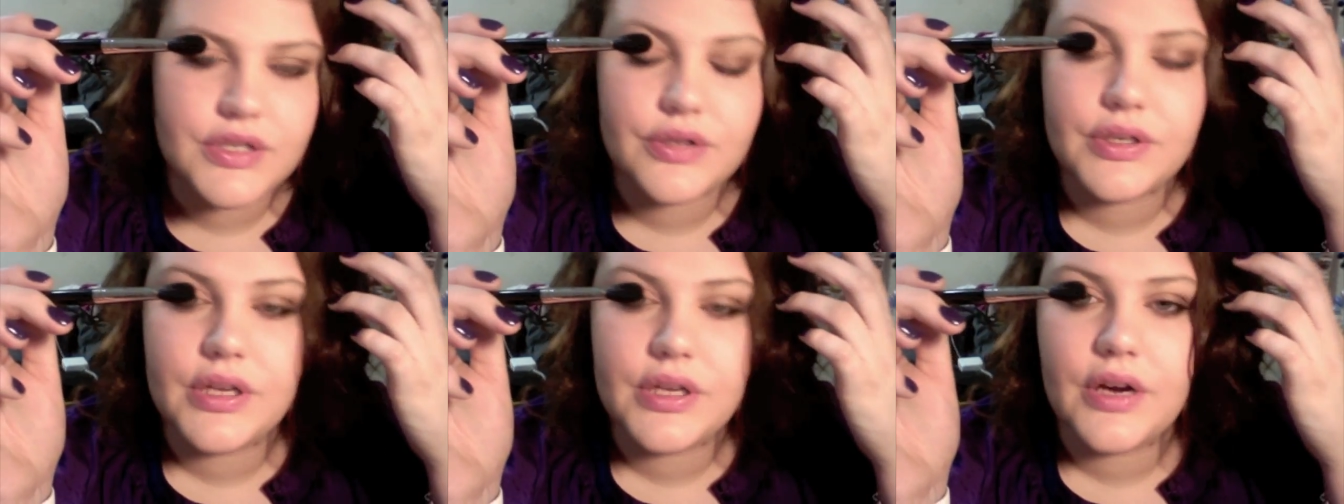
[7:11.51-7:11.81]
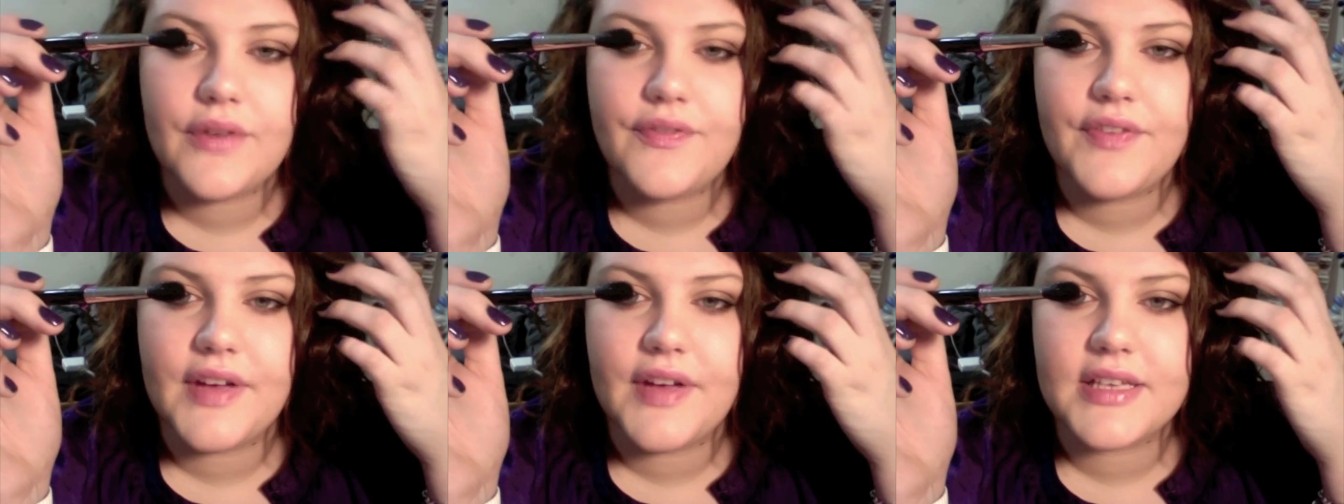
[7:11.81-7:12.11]

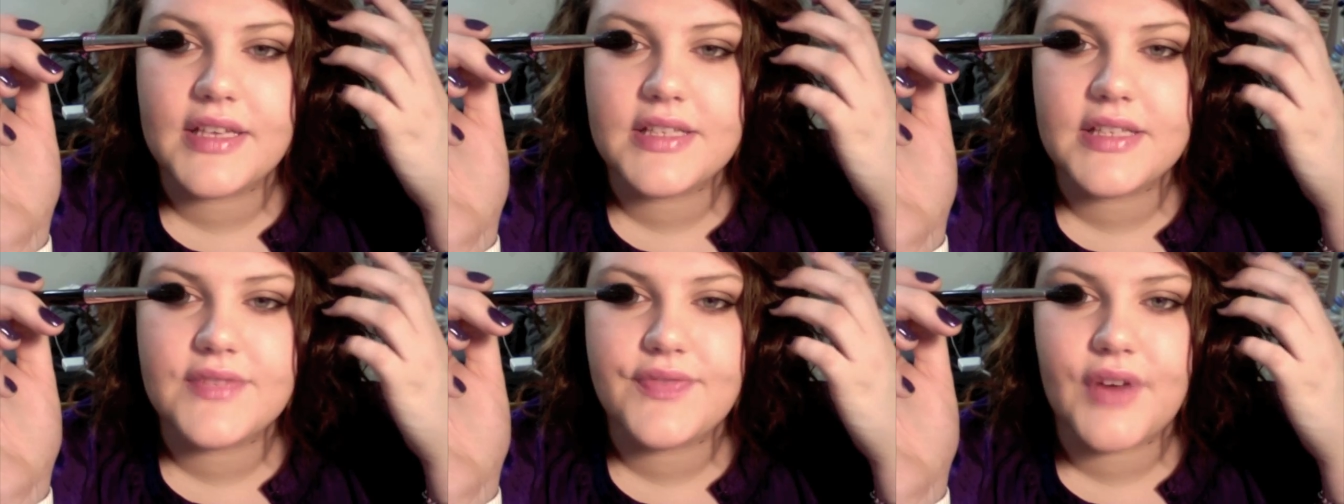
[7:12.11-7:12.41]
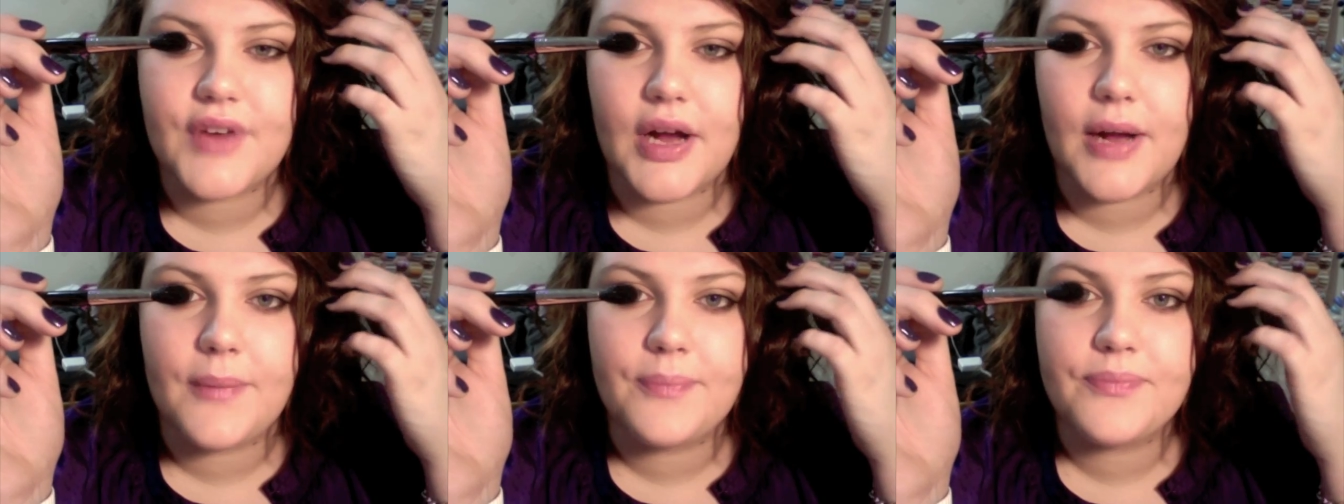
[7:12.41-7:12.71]
Studio Fix
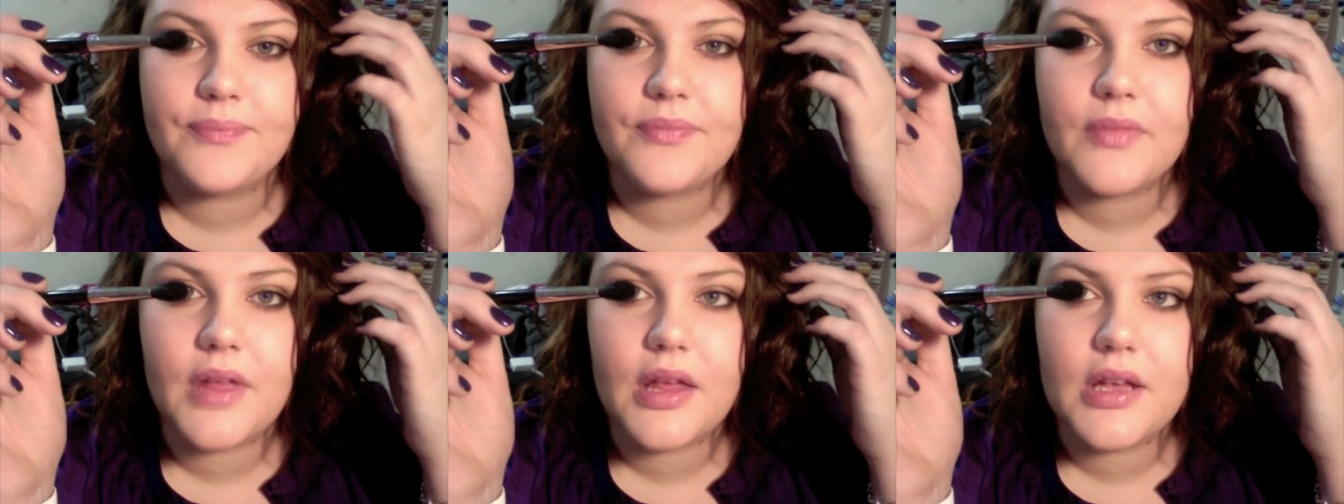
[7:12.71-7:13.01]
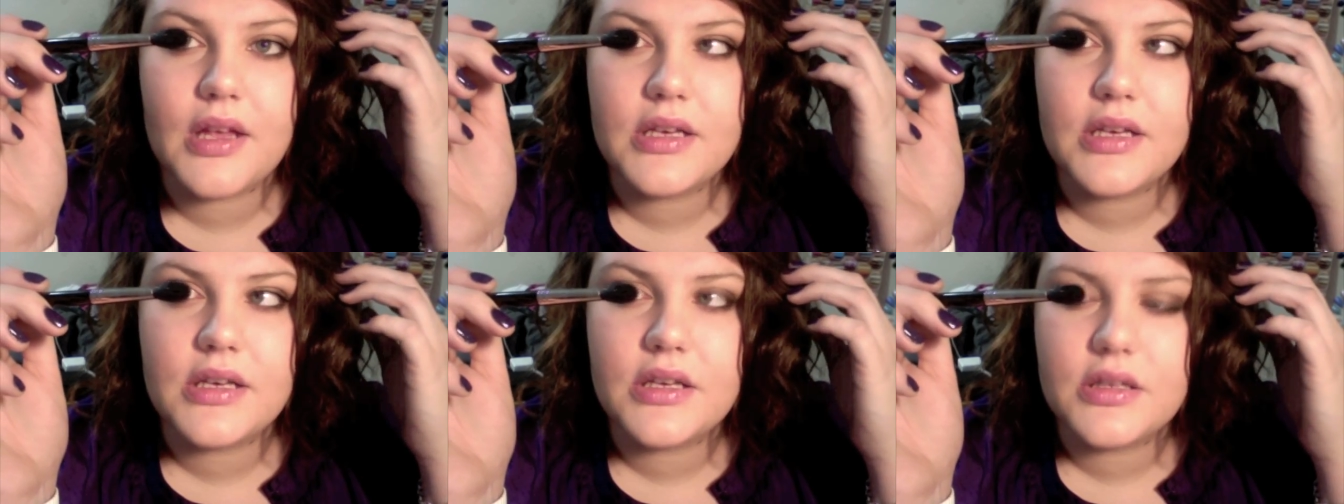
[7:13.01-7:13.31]
from,
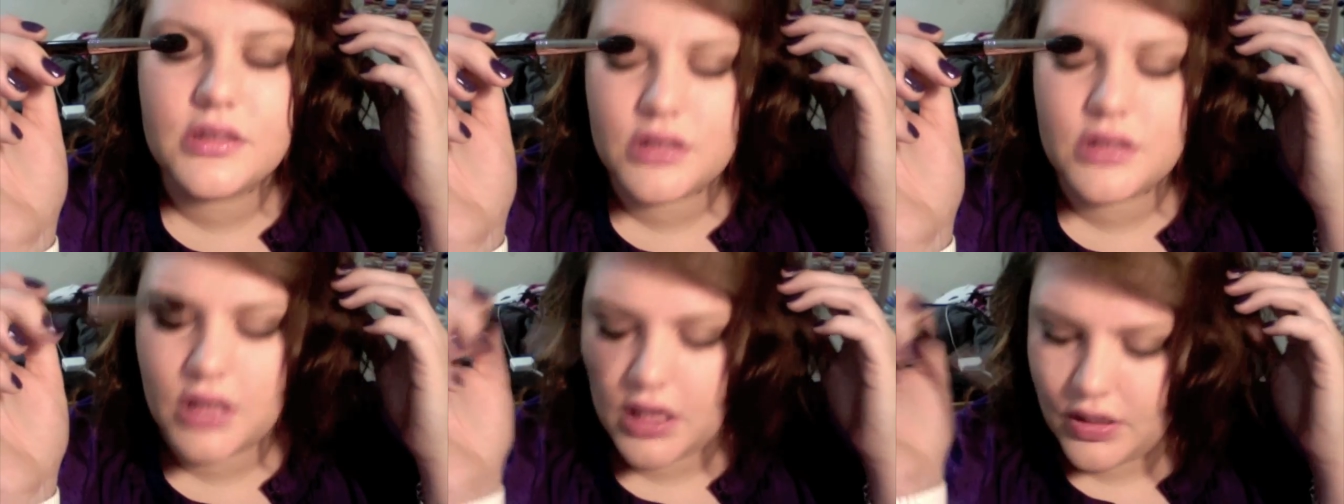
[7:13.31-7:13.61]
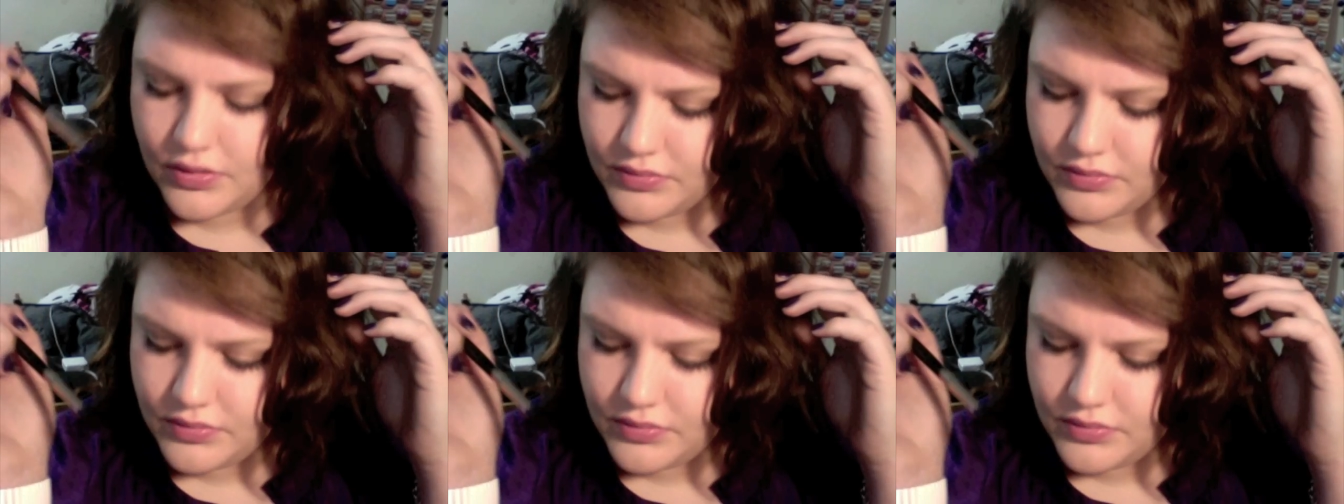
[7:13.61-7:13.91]

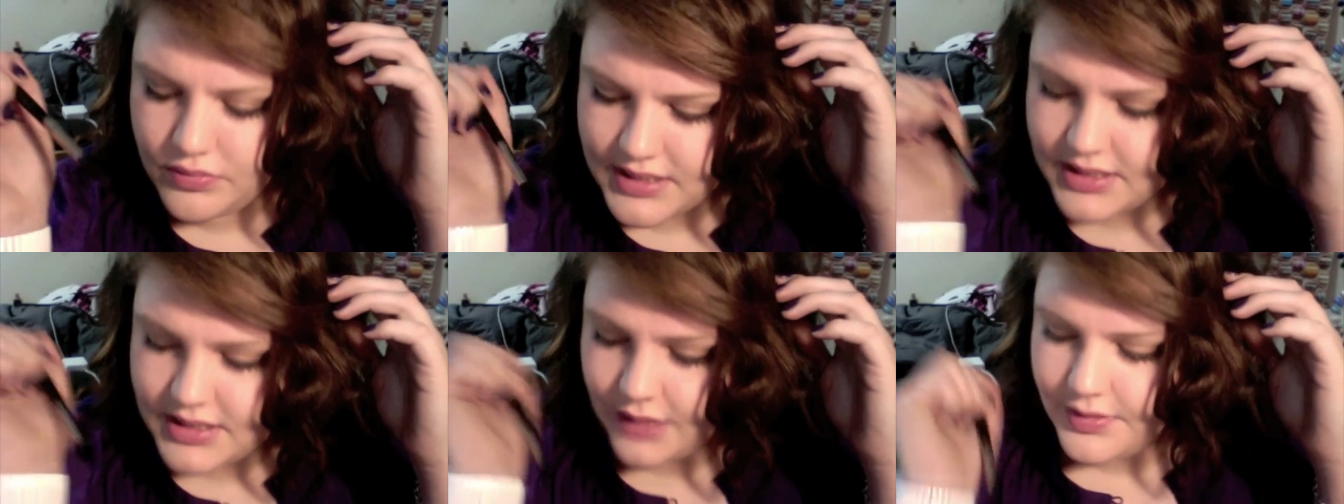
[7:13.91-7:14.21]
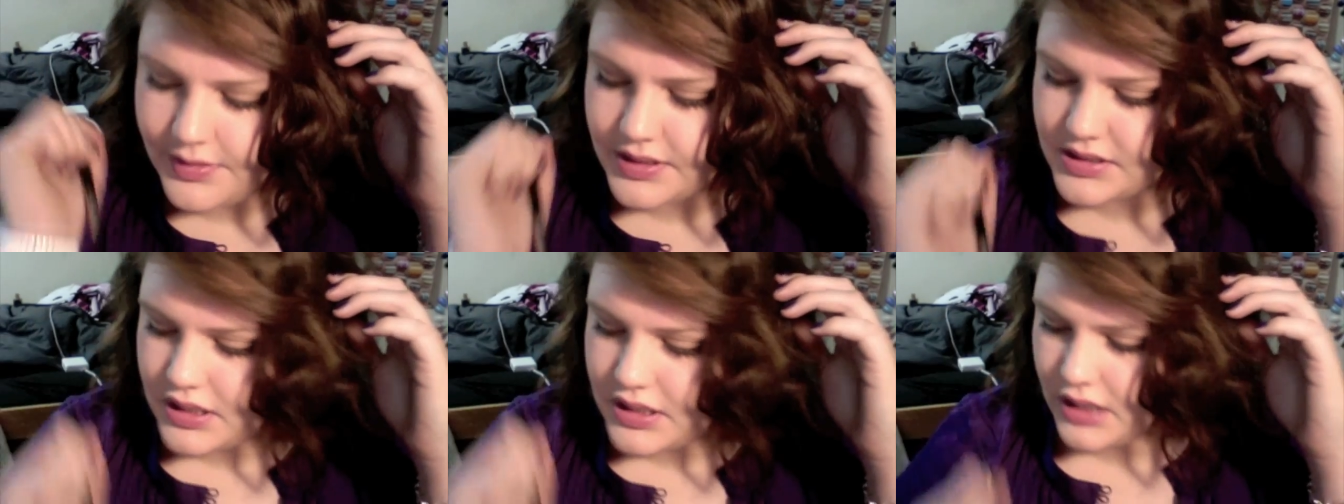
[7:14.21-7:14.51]
no, that's not
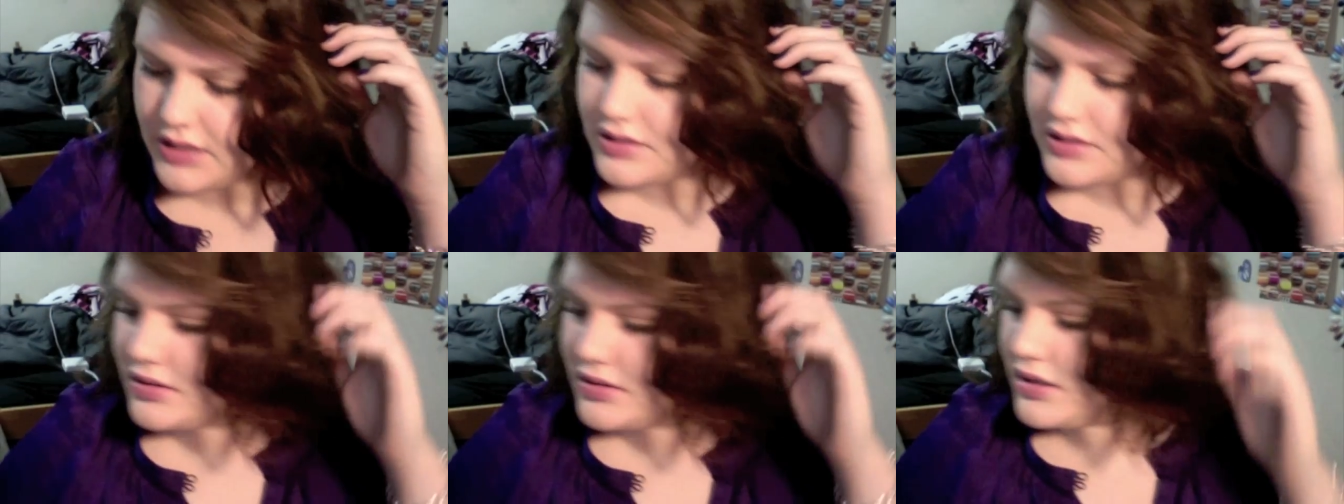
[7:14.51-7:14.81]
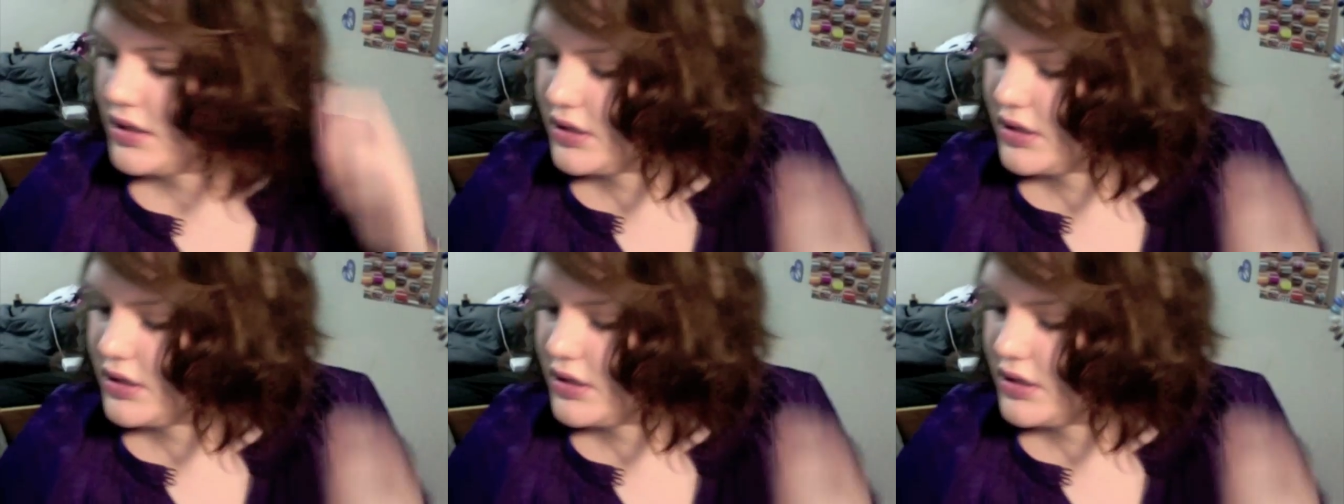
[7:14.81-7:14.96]
what it's called.